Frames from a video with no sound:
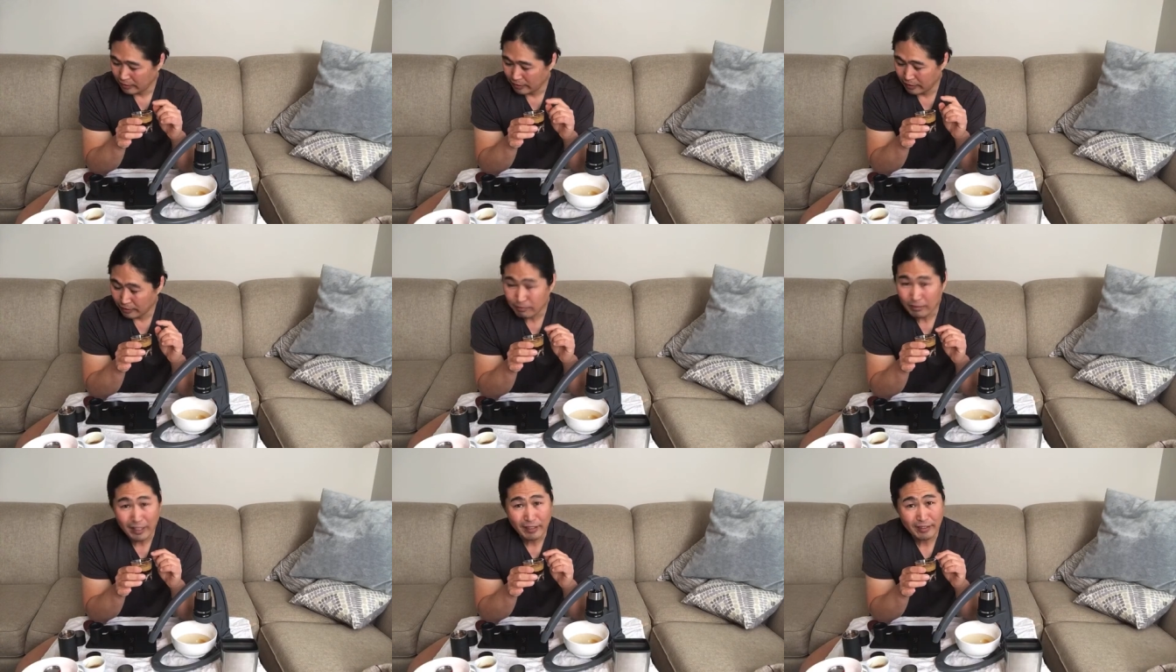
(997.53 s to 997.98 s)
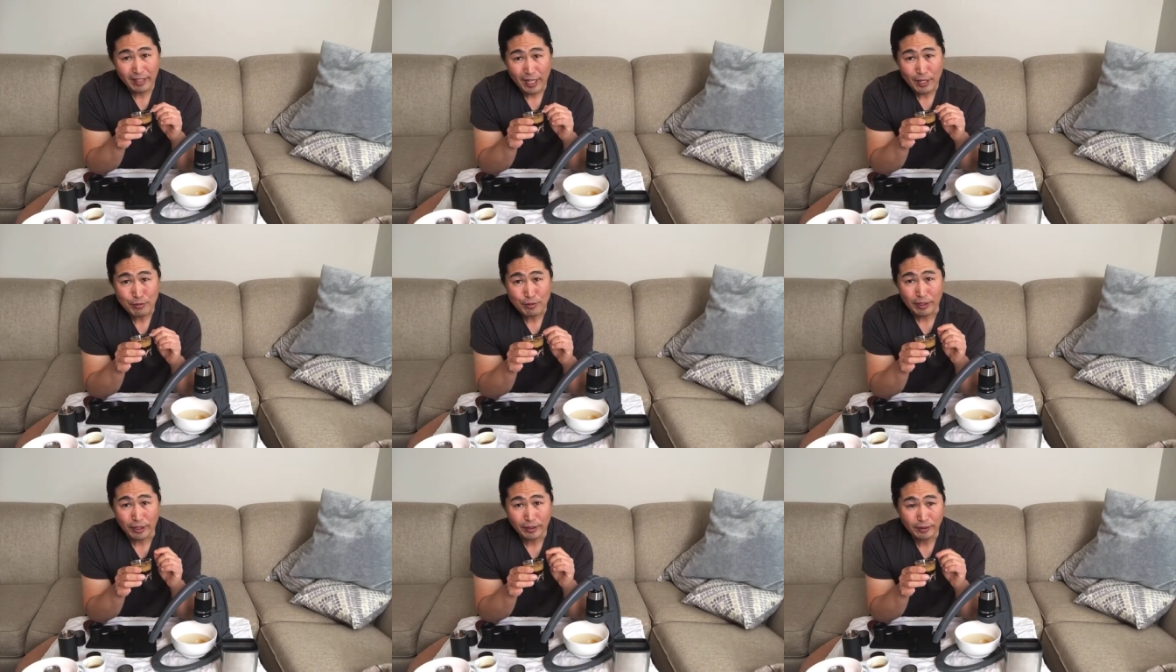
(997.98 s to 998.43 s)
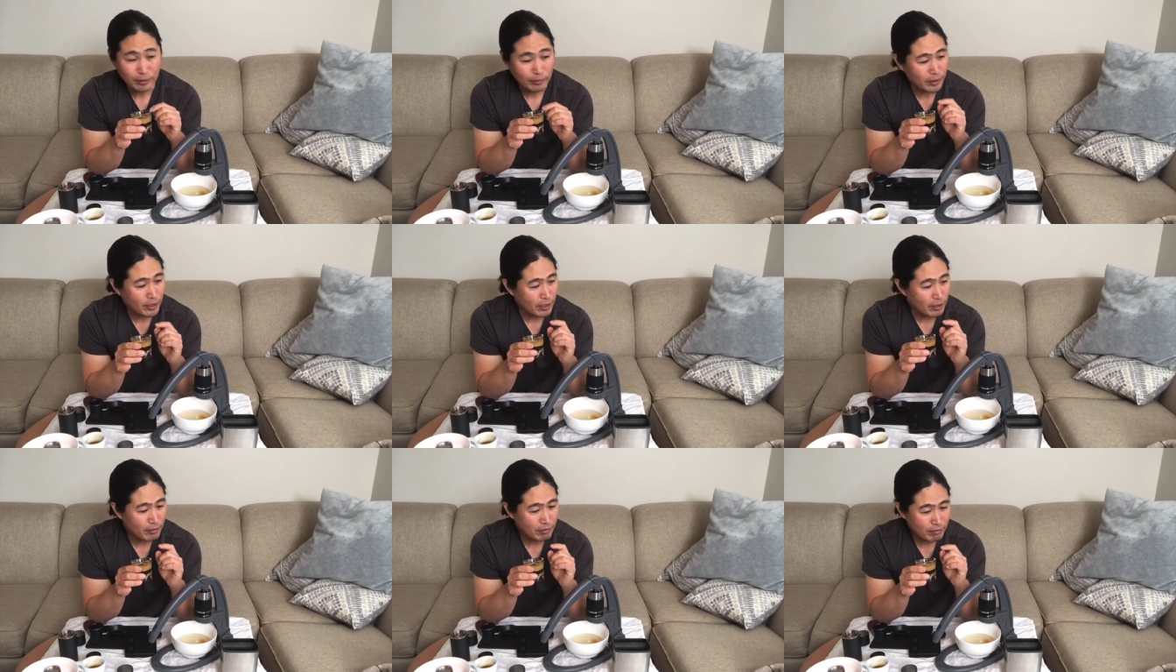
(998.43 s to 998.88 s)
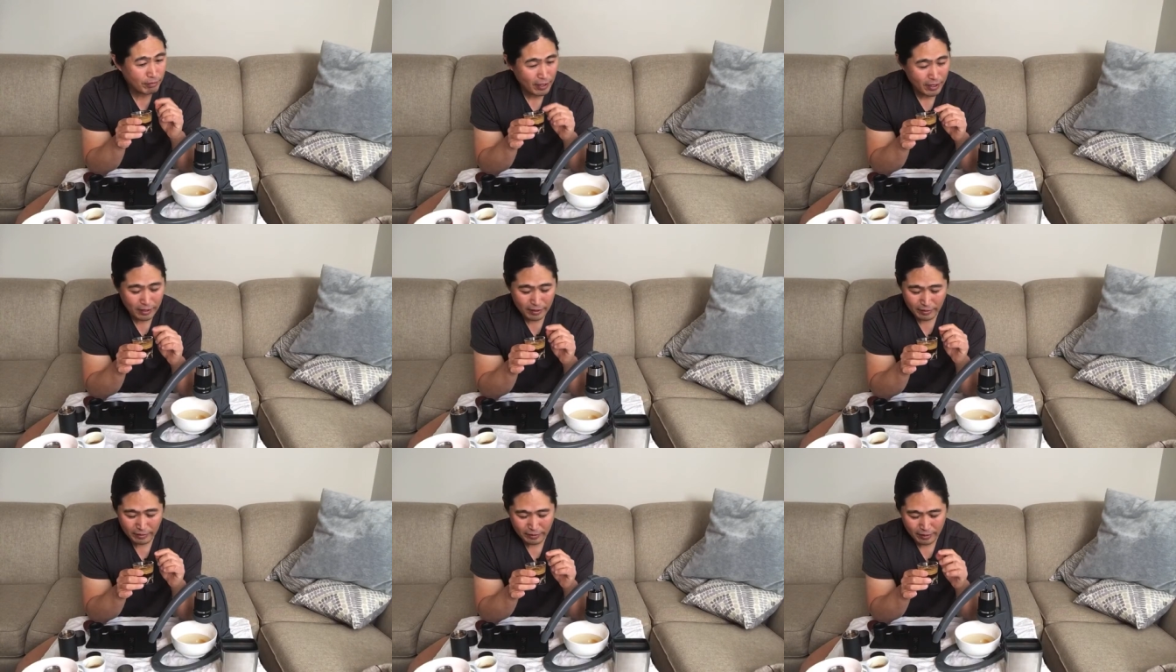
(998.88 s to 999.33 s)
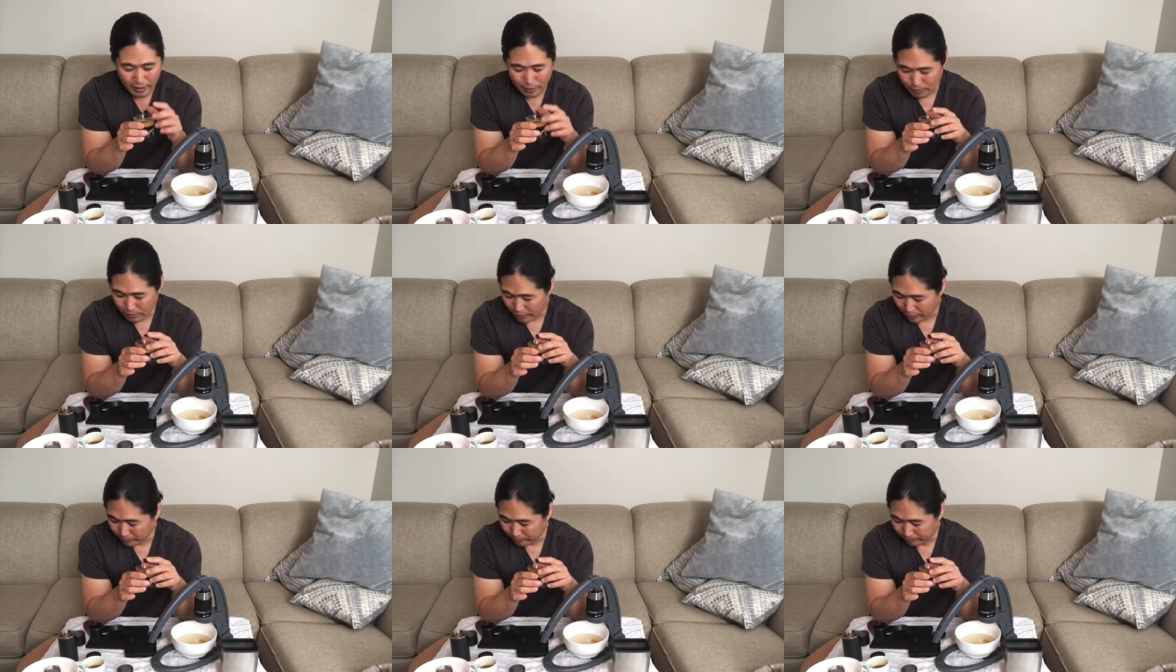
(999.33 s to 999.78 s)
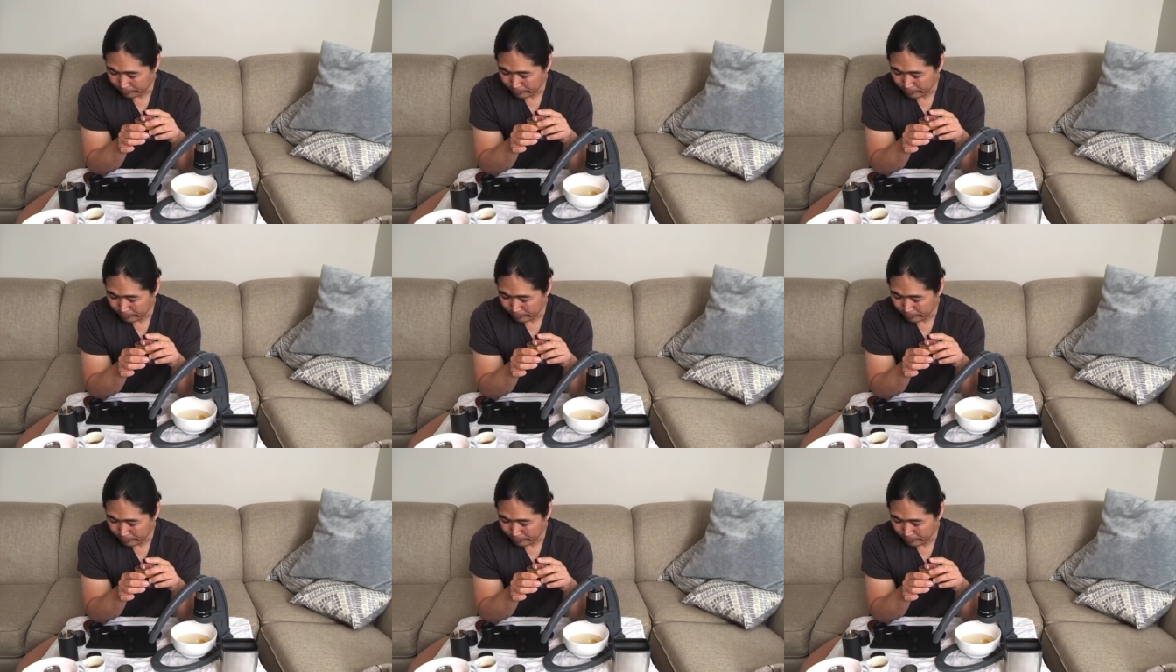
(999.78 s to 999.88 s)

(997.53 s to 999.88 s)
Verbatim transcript: Fantastic, okay, fantastic.